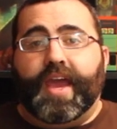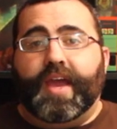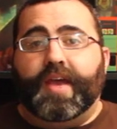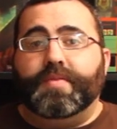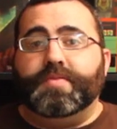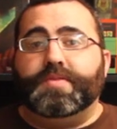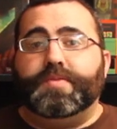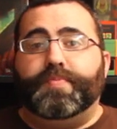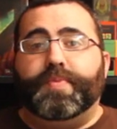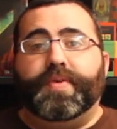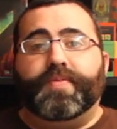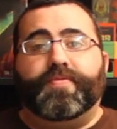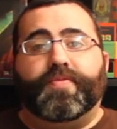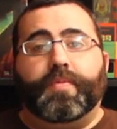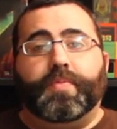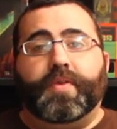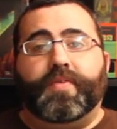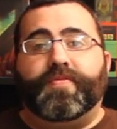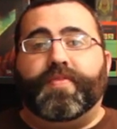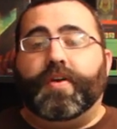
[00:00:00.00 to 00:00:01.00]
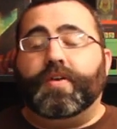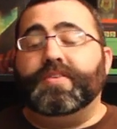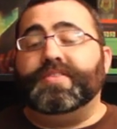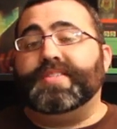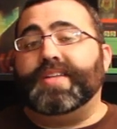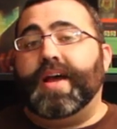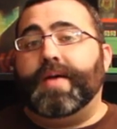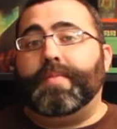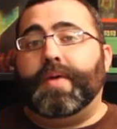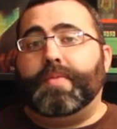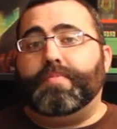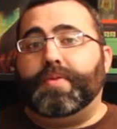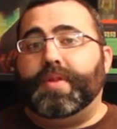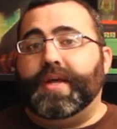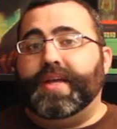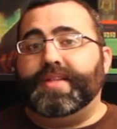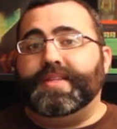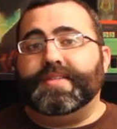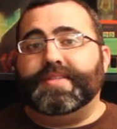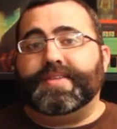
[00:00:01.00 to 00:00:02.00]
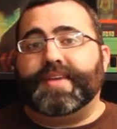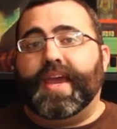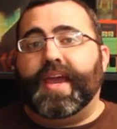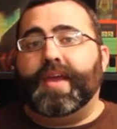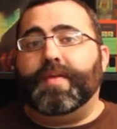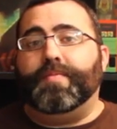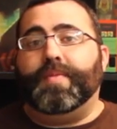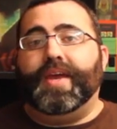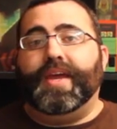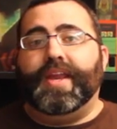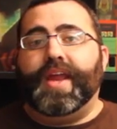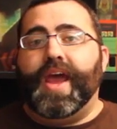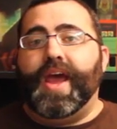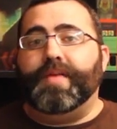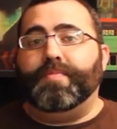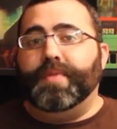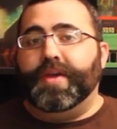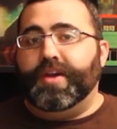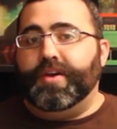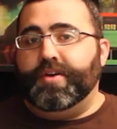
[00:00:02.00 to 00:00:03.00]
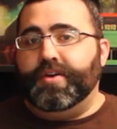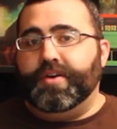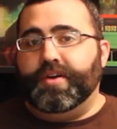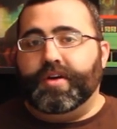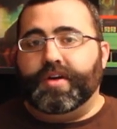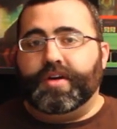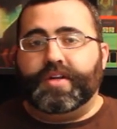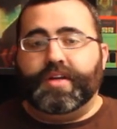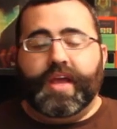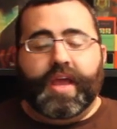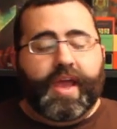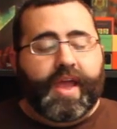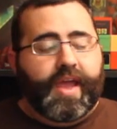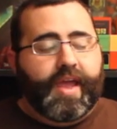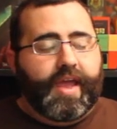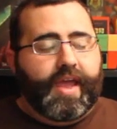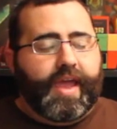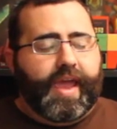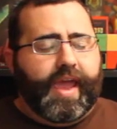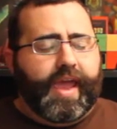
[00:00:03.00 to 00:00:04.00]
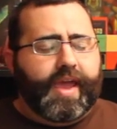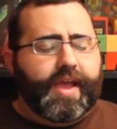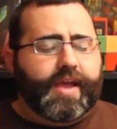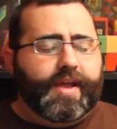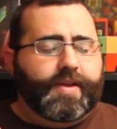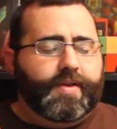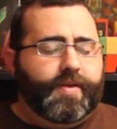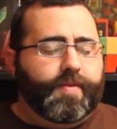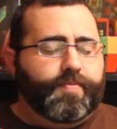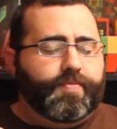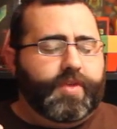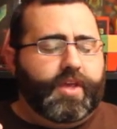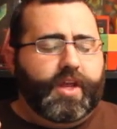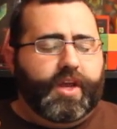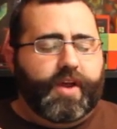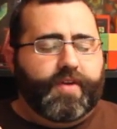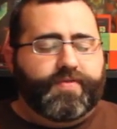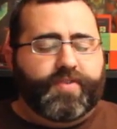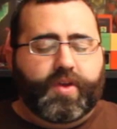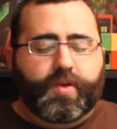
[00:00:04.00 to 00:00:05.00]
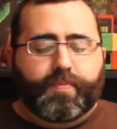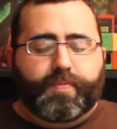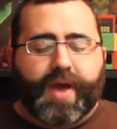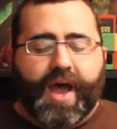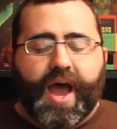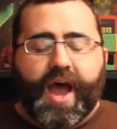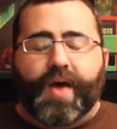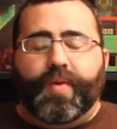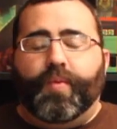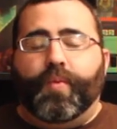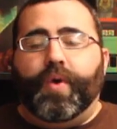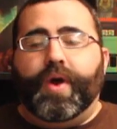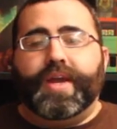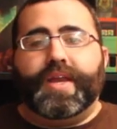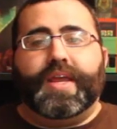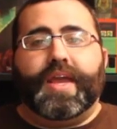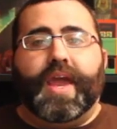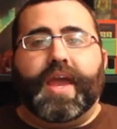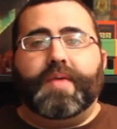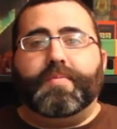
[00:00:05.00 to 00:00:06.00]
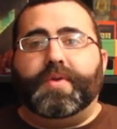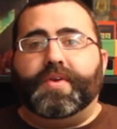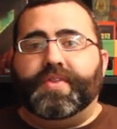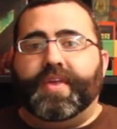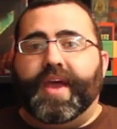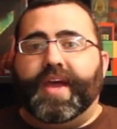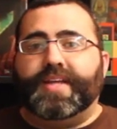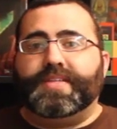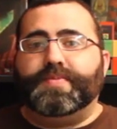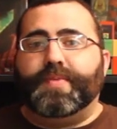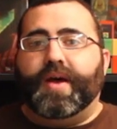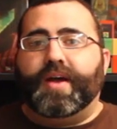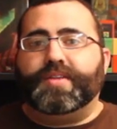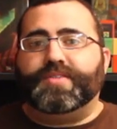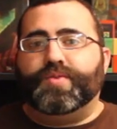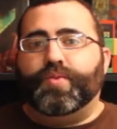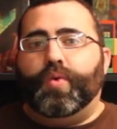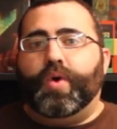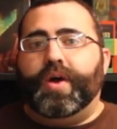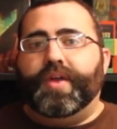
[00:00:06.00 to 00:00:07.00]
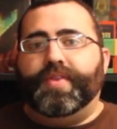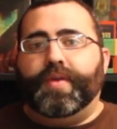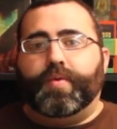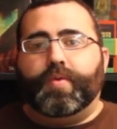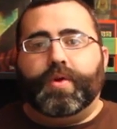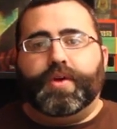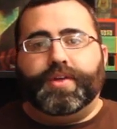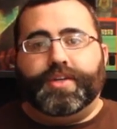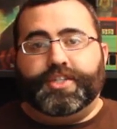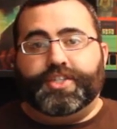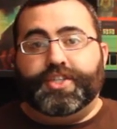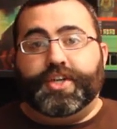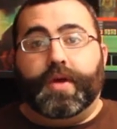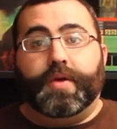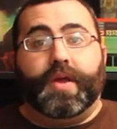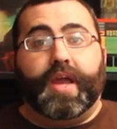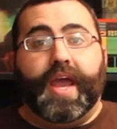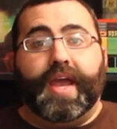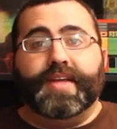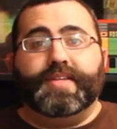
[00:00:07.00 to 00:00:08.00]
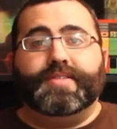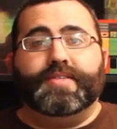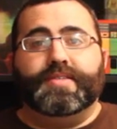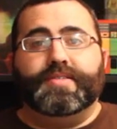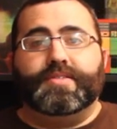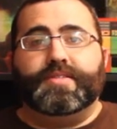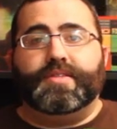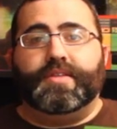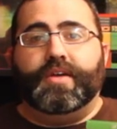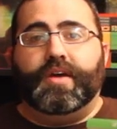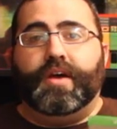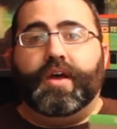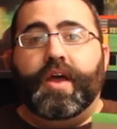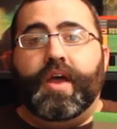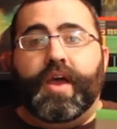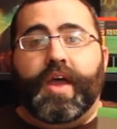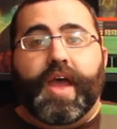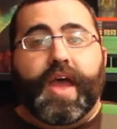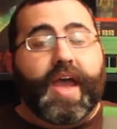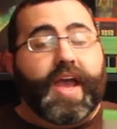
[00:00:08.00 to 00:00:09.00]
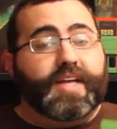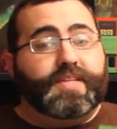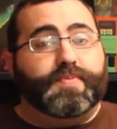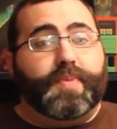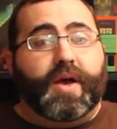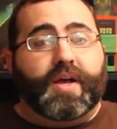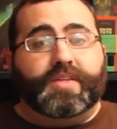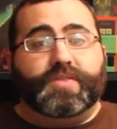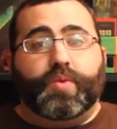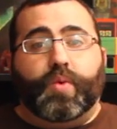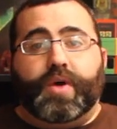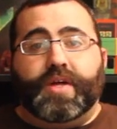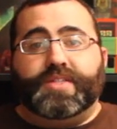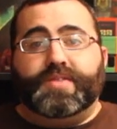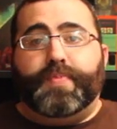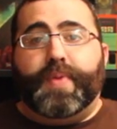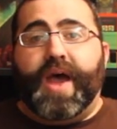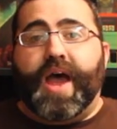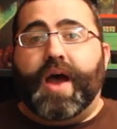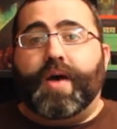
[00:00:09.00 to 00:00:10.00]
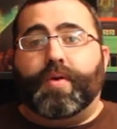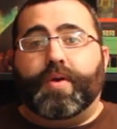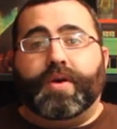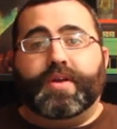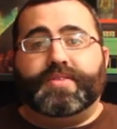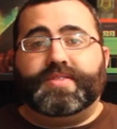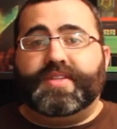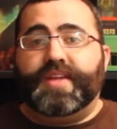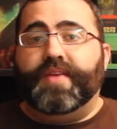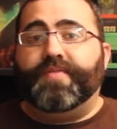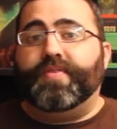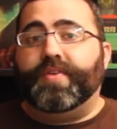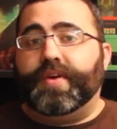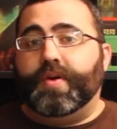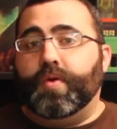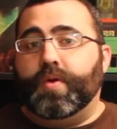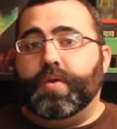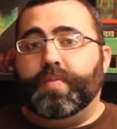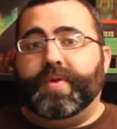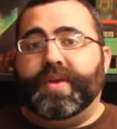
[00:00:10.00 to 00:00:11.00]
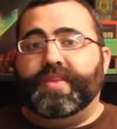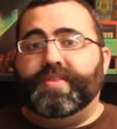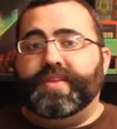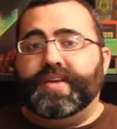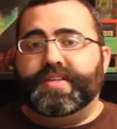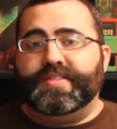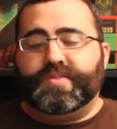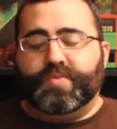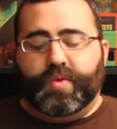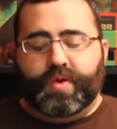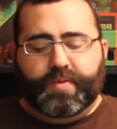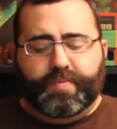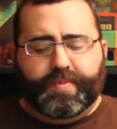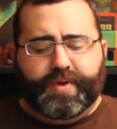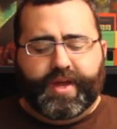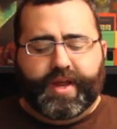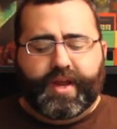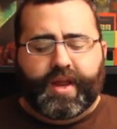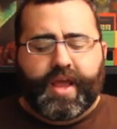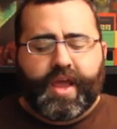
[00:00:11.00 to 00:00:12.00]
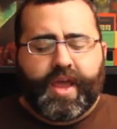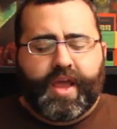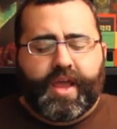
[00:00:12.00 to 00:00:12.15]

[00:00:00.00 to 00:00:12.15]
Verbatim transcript: games, but from the first time I played this game, it had me hooked. And, you know, if you buy one game on the Xbox One that really showcases the Xbox One's power, it's definitely going to be this one. But,